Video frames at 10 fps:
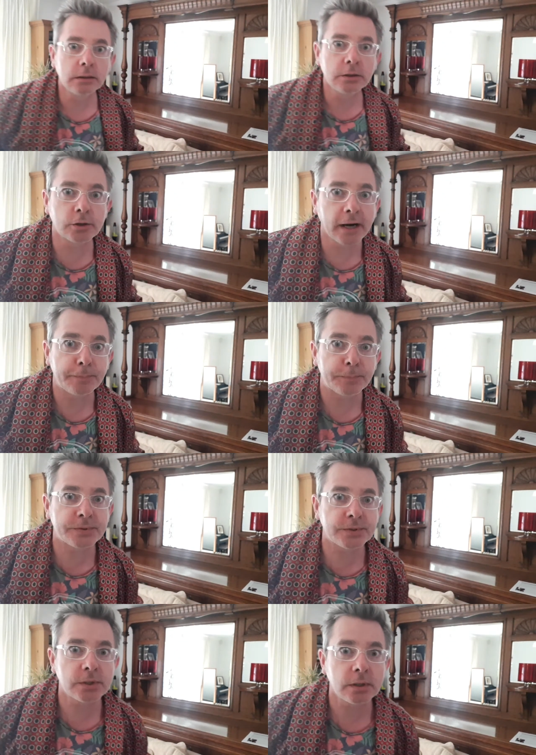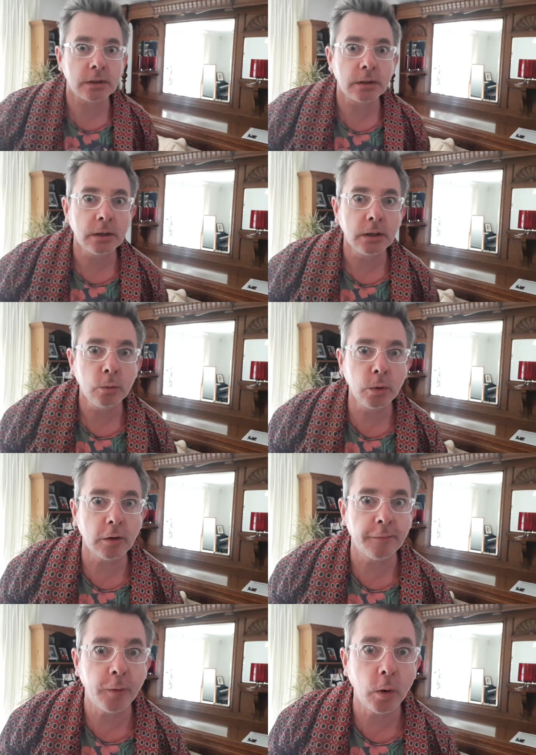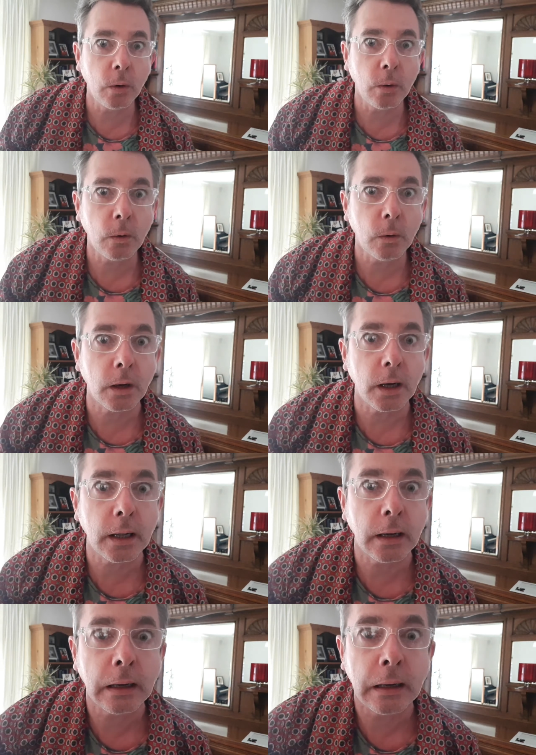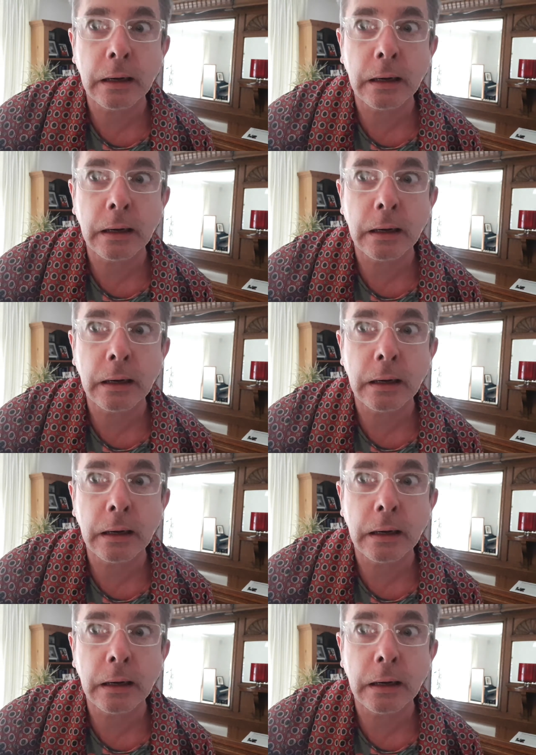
Drapes will fall. I